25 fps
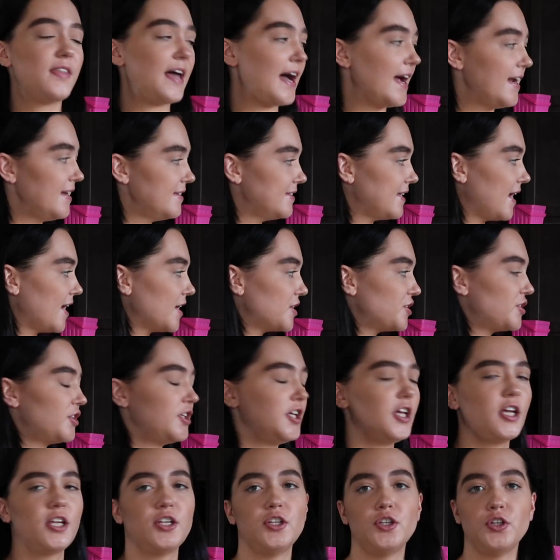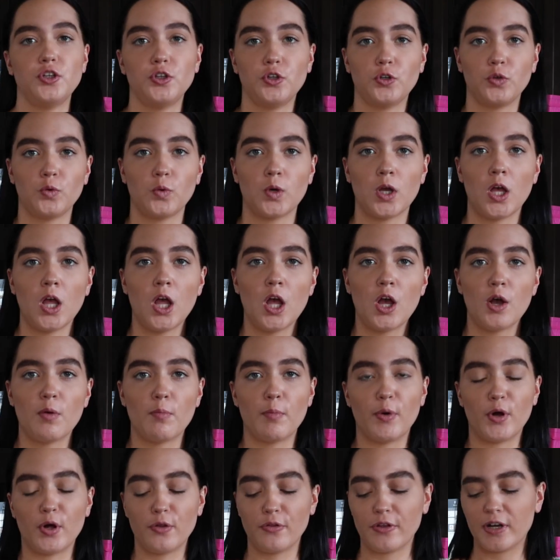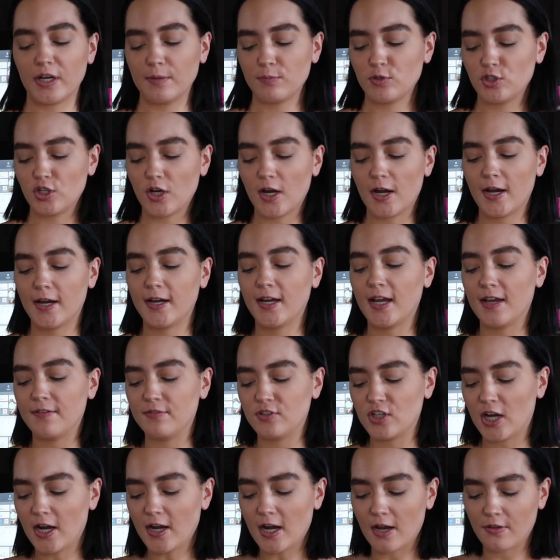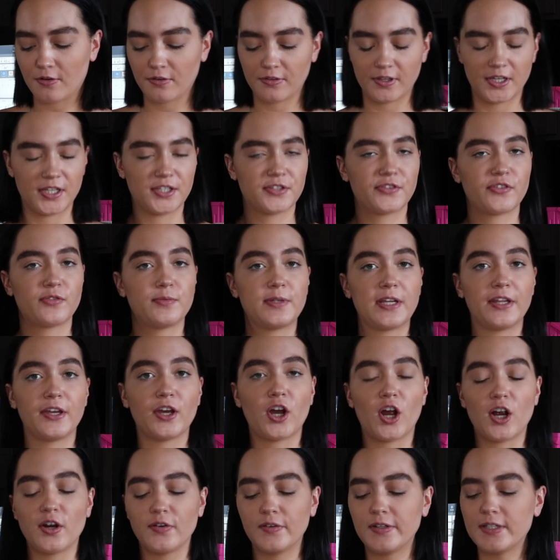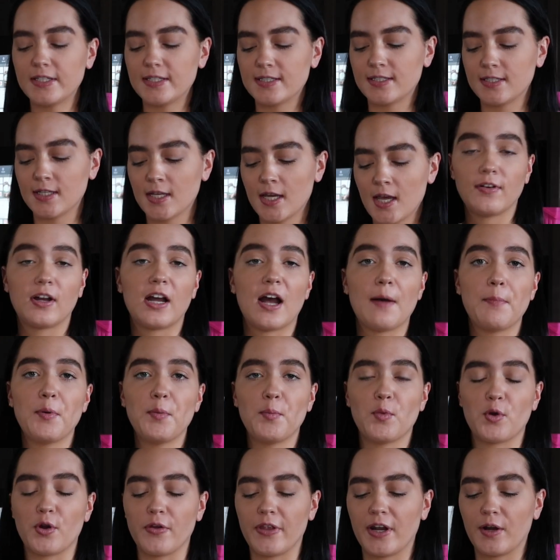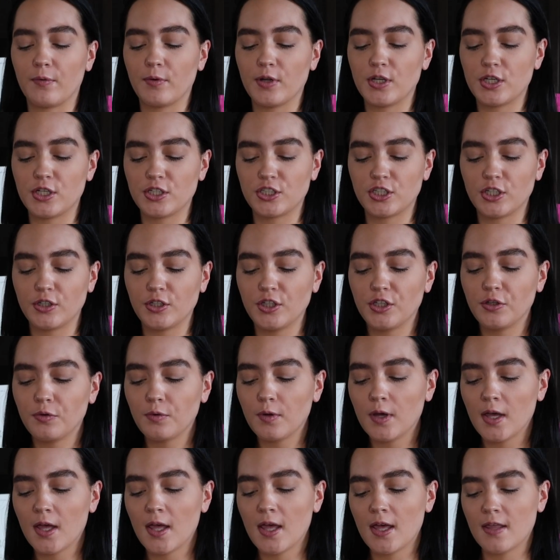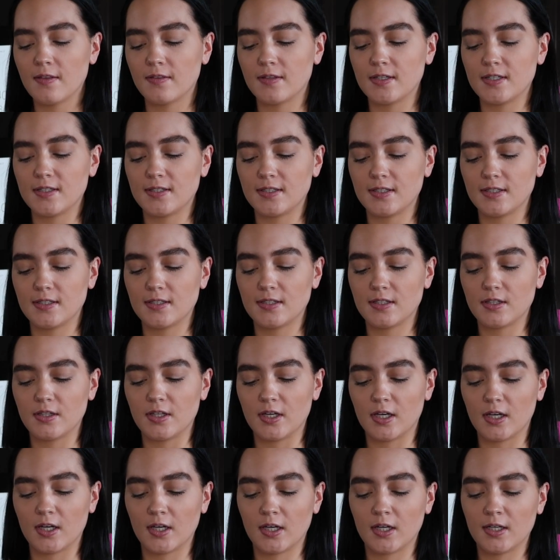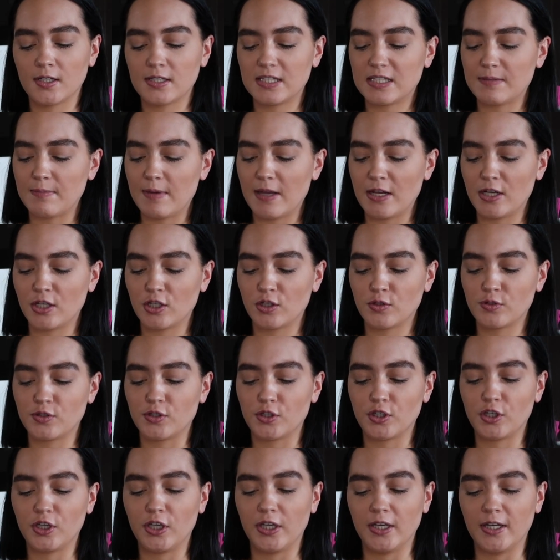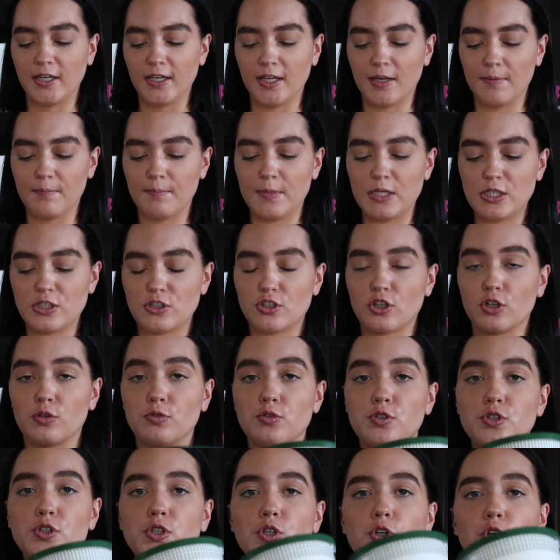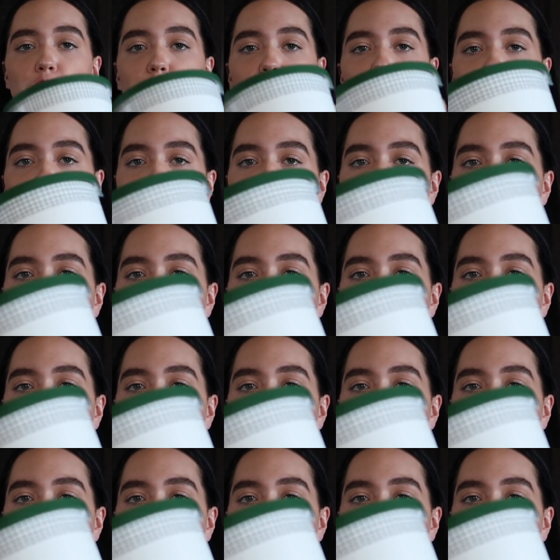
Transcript: that is actually a new bowl that I'm trying. I've tried other things from Daily Harvest. I have a couple more that I wanted to show you. This is the tomato zucchini minestrone soup,